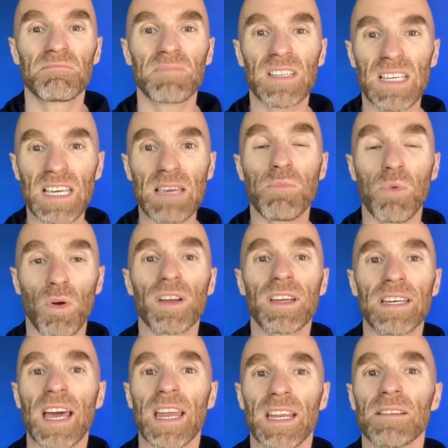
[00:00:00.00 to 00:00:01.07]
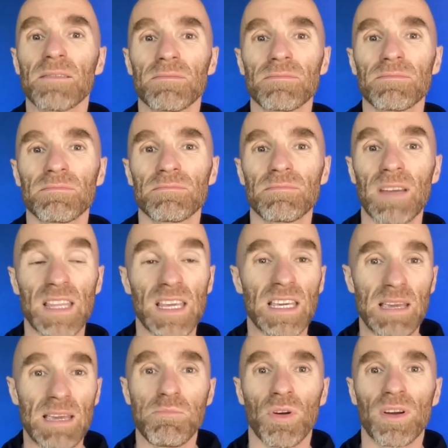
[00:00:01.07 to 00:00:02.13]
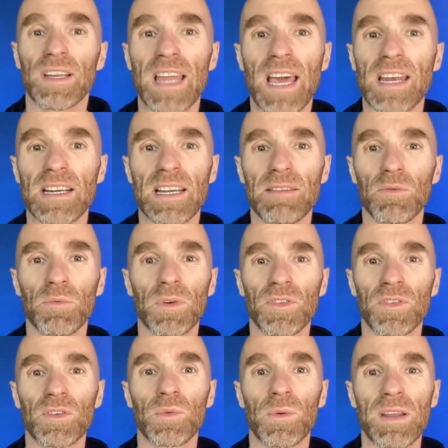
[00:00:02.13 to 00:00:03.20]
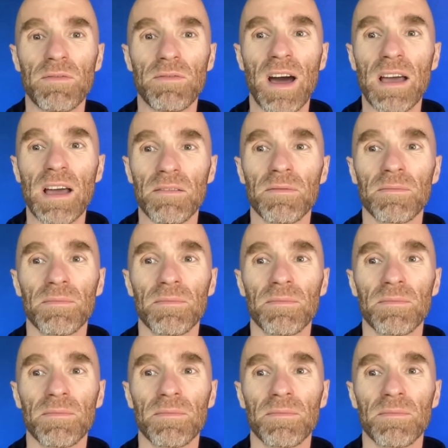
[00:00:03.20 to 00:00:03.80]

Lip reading: keep working at it, and they keep working at it even once they're 25,